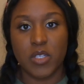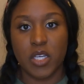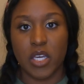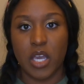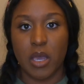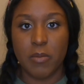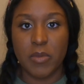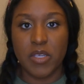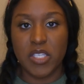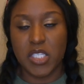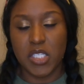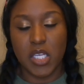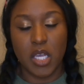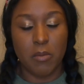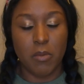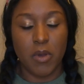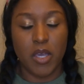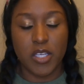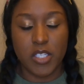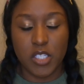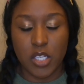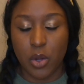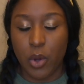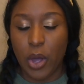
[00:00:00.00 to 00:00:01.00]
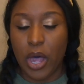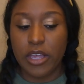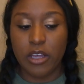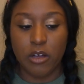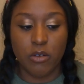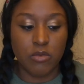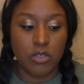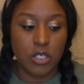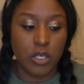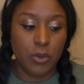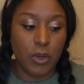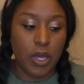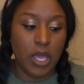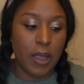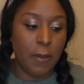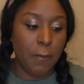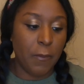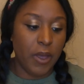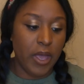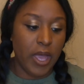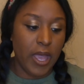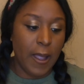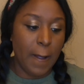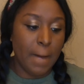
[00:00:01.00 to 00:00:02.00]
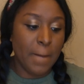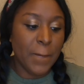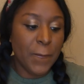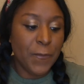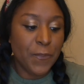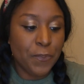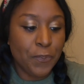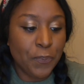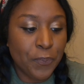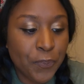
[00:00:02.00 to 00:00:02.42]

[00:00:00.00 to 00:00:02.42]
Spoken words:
to come and see me. So I don't do it, but